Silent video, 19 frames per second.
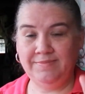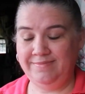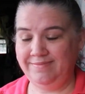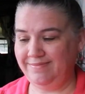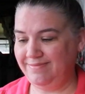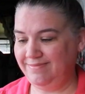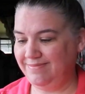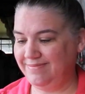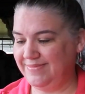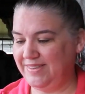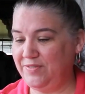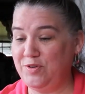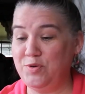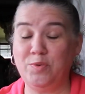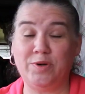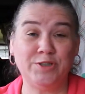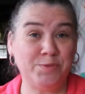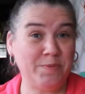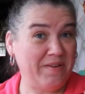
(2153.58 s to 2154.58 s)
if
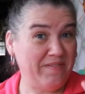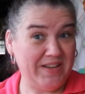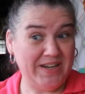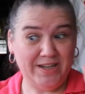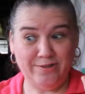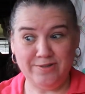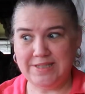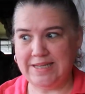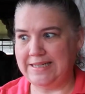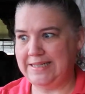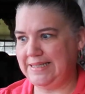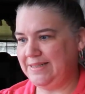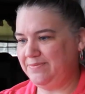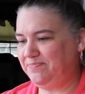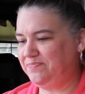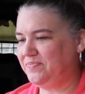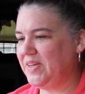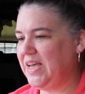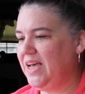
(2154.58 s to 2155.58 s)
you watch my videos, Heidi,
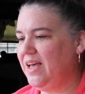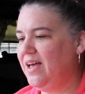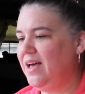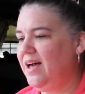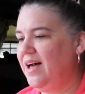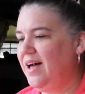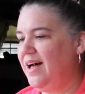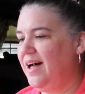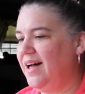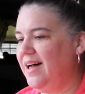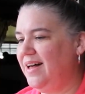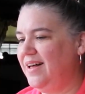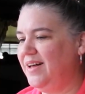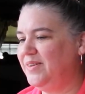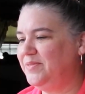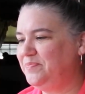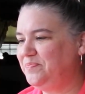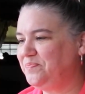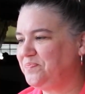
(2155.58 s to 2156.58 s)

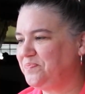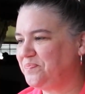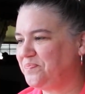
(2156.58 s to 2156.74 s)
um,